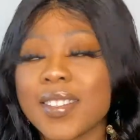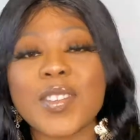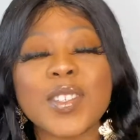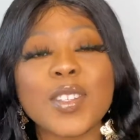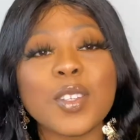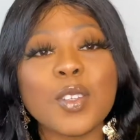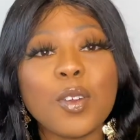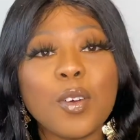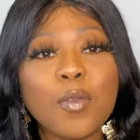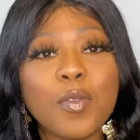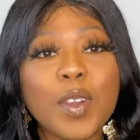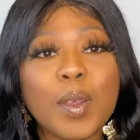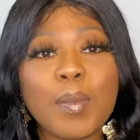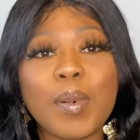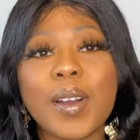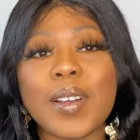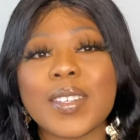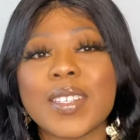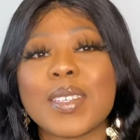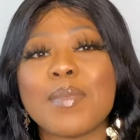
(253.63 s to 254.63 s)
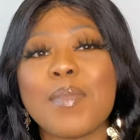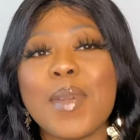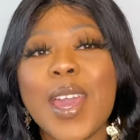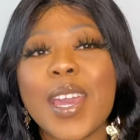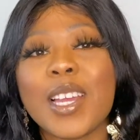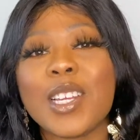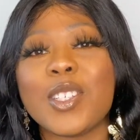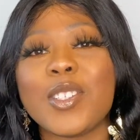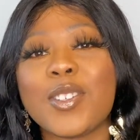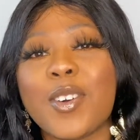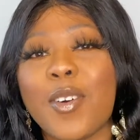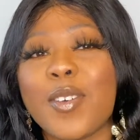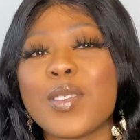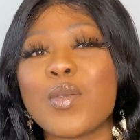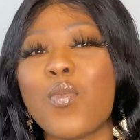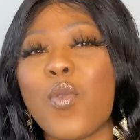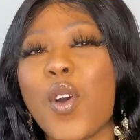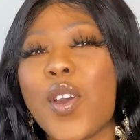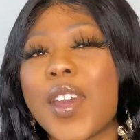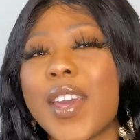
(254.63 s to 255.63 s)
It's lovely because it's making sure it's
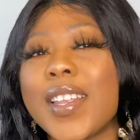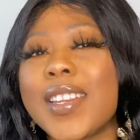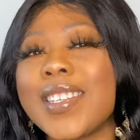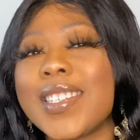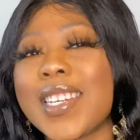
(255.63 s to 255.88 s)
working